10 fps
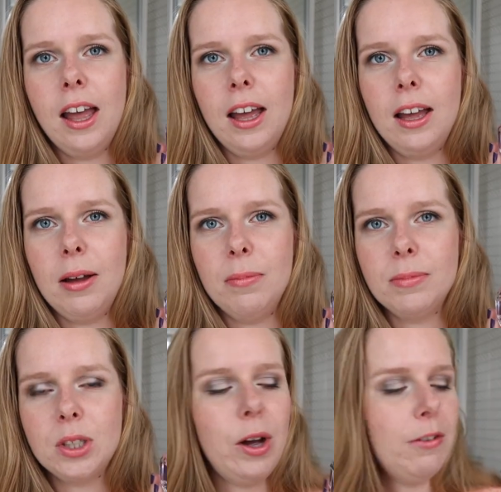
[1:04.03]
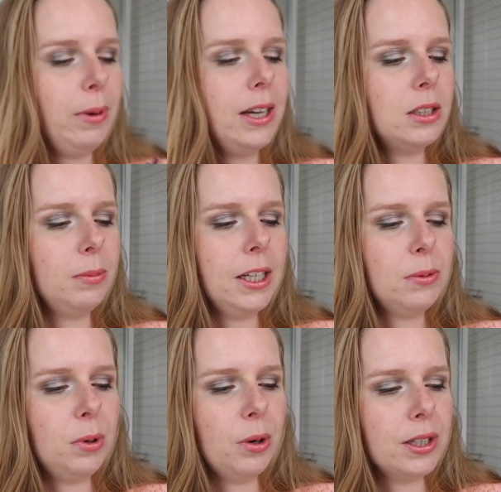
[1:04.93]
Um, so I've made some nice
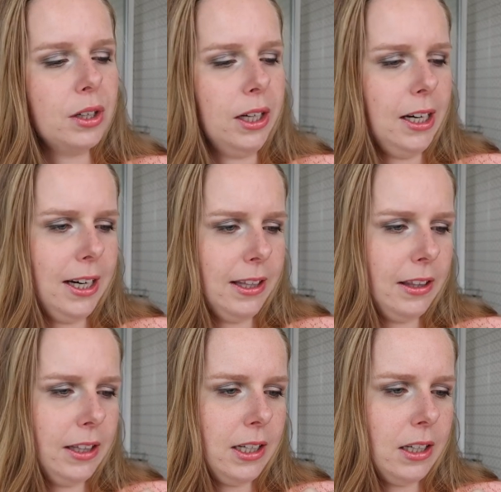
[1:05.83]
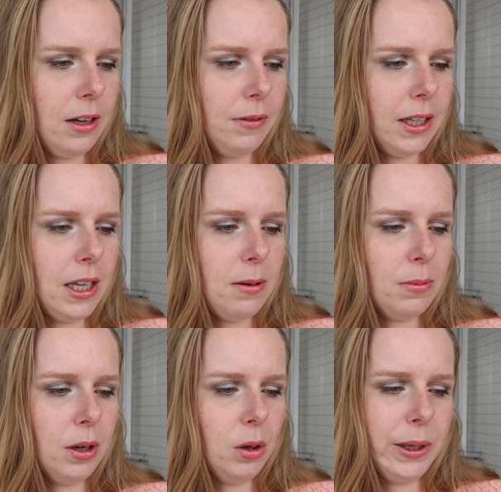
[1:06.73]
progress on it and I think if I
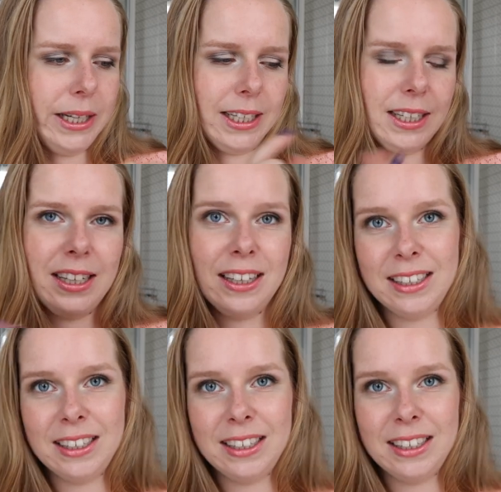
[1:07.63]
keep going,